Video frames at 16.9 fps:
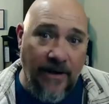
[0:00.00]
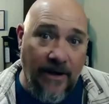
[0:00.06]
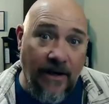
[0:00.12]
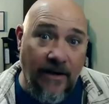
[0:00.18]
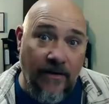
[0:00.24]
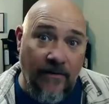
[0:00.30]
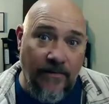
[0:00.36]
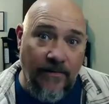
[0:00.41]

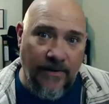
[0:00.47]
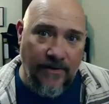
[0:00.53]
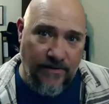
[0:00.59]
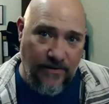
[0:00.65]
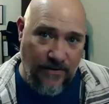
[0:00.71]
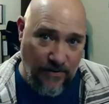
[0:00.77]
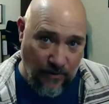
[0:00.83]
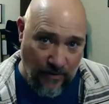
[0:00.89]
of
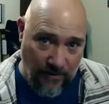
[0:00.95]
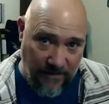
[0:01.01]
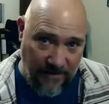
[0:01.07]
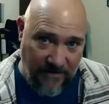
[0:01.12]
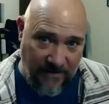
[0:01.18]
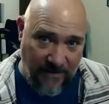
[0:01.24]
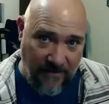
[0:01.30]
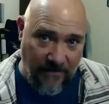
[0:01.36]
SCORM
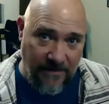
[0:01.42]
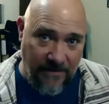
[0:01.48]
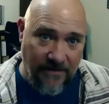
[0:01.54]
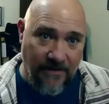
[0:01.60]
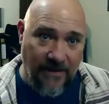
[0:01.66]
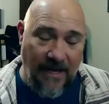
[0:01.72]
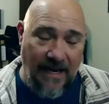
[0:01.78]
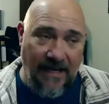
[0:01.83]

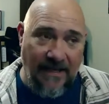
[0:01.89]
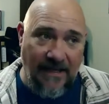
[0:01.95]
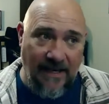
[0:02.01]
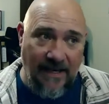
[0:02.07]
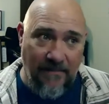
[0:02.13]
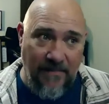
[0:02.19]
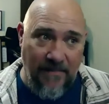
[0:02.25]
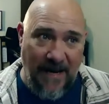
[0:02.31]
material and the
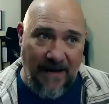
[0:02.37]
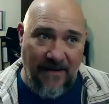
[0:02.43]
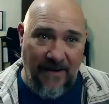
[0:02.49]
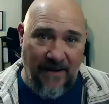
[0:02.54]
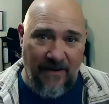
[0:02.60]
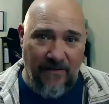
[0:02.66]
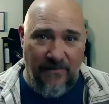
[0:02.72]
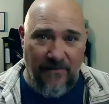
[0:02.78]
amount
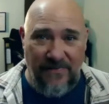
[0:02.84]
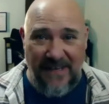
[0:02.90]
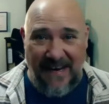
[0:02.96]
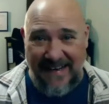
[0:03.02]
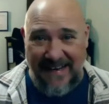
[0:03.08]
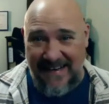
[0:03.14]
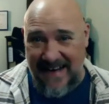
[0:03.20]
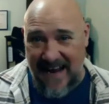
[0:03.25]
of
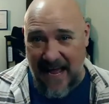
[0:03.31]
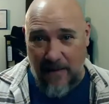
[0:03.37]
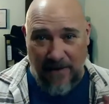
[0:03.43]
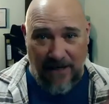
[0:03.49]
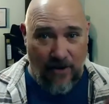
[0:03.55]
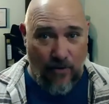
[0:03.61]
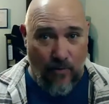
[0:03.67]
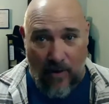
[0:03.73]

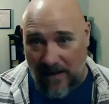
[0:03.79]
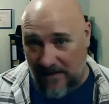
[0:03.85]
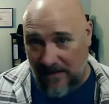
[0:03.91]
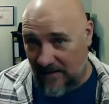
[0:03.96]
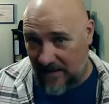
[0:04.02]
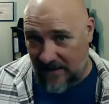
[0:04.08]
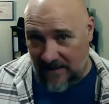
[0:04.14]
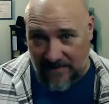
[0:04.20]
dynamic
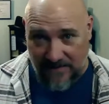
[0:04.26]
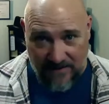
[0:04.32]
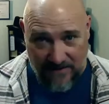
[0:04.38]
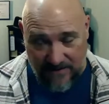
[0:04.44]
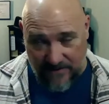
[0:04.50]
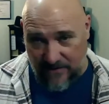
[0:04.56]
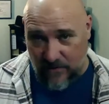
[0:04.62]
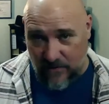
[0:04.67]
quality to
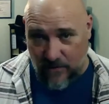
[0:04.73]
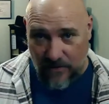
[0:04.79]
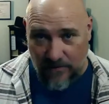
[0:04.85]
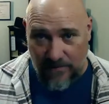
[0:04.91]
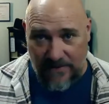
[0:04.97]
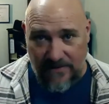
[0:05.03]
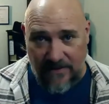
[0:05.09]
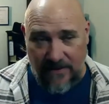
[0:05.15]
the SCORM
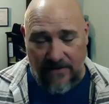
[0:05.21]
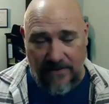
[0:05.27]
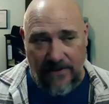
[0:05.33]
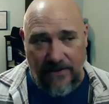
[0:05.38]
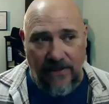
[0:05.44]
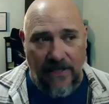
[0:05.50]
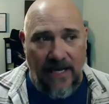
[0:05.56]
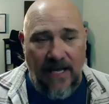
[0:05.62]

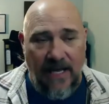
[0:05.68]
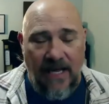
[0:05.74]
material